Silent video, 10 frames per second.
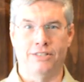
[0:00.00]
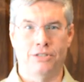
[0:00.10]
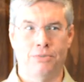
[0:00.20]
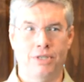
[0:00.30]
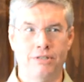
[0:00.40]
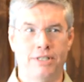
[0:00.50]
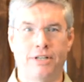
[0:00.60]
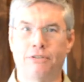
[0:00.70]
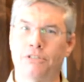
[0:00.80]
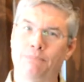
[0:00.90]
So we usually
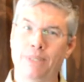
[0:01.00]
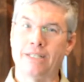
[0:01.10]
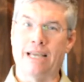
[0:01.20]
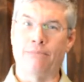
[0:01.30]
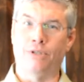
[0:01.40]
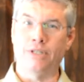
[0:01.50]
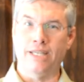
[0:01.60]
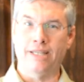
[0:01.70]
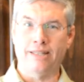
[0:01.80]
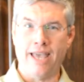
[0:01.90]
don't spend time
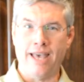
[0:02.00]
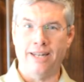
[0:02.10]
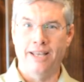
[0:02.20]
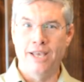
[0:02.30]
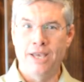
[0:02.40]
looking at that,